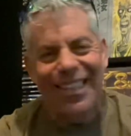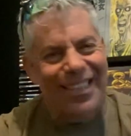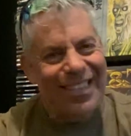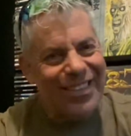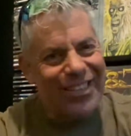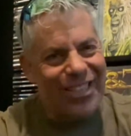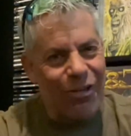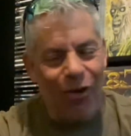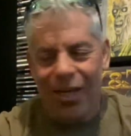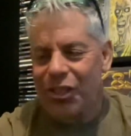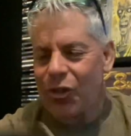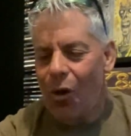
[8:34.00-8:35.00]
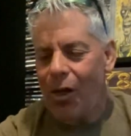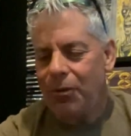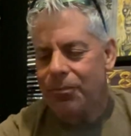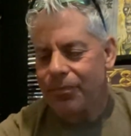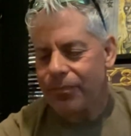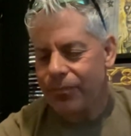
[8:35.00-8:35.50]
the T-Rex song.
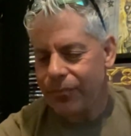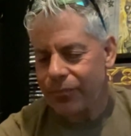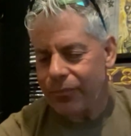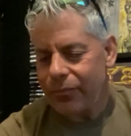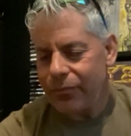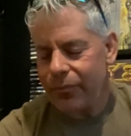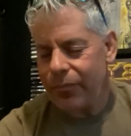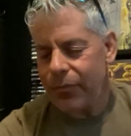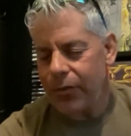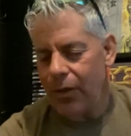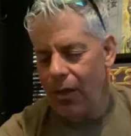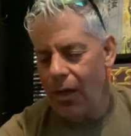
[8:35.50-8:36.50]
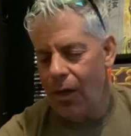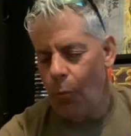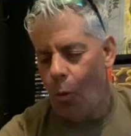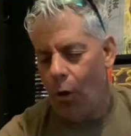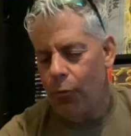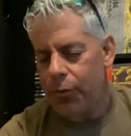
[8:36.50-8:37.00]

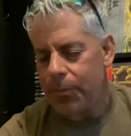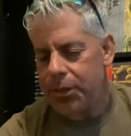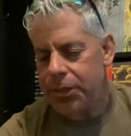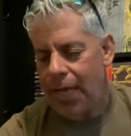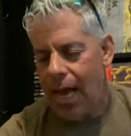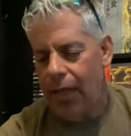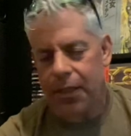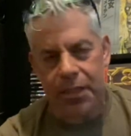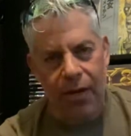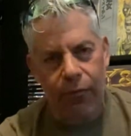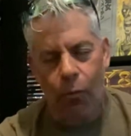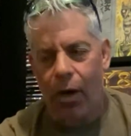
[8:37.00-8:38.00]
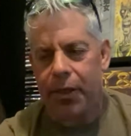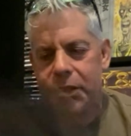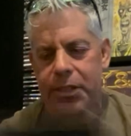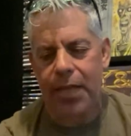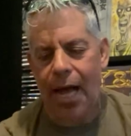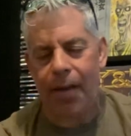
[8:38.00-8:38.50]
Walk With Me, Sally, and Never Want to
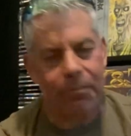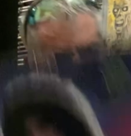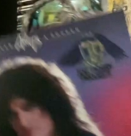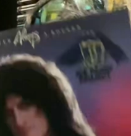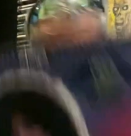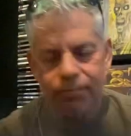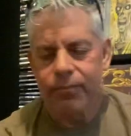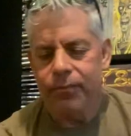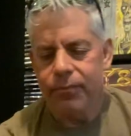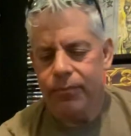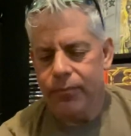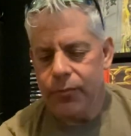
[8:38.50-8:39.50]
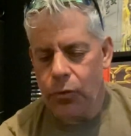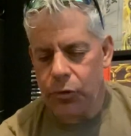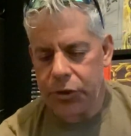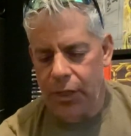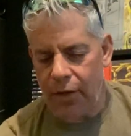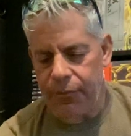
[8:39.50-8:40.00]
Stop. Cool
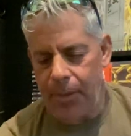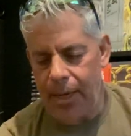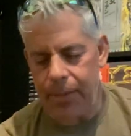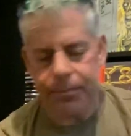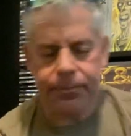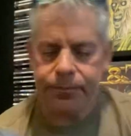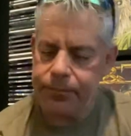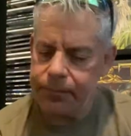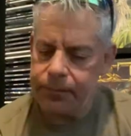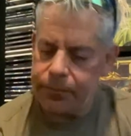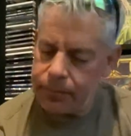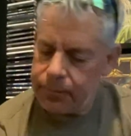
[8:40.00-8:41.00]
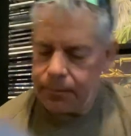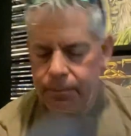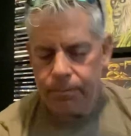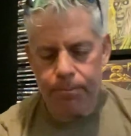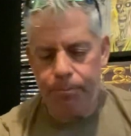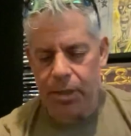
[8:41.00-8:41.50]
stuff, man.
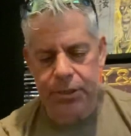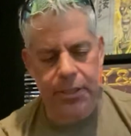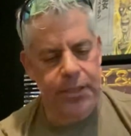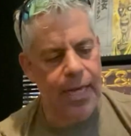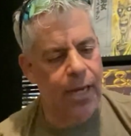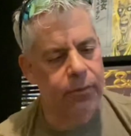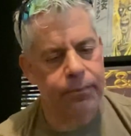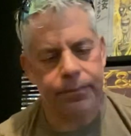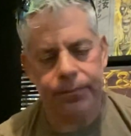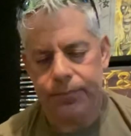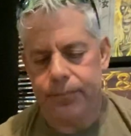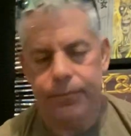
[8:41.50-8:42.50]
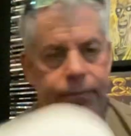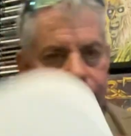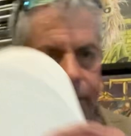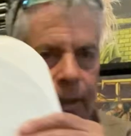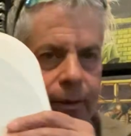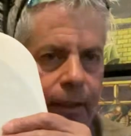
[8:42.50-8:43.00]
Bust this out.
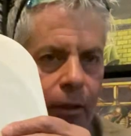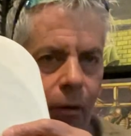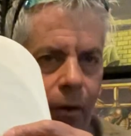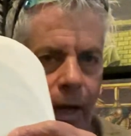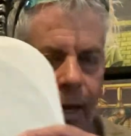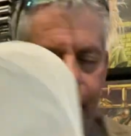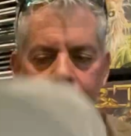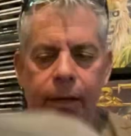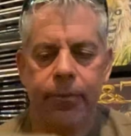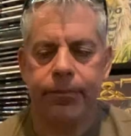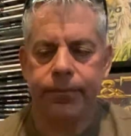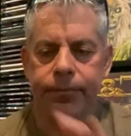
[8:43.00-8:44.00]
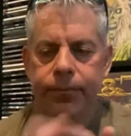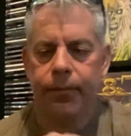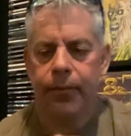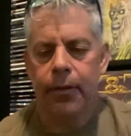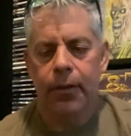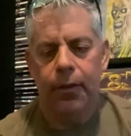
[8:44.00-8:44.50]
Nothing going on there.
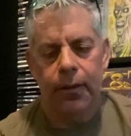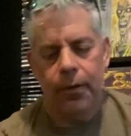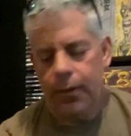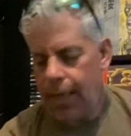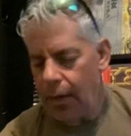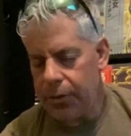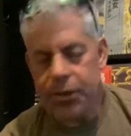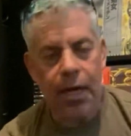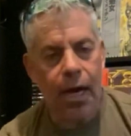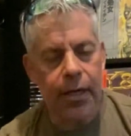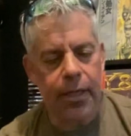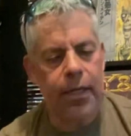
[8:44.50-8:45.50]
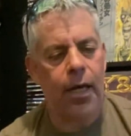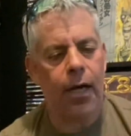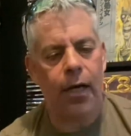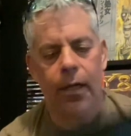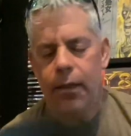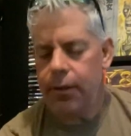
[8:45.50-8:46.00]
Now he's on the
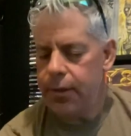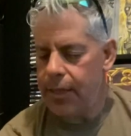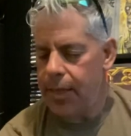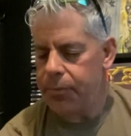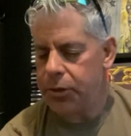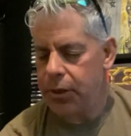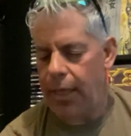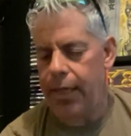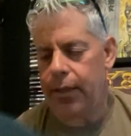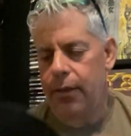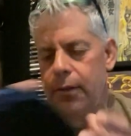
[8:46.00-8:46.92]
MCA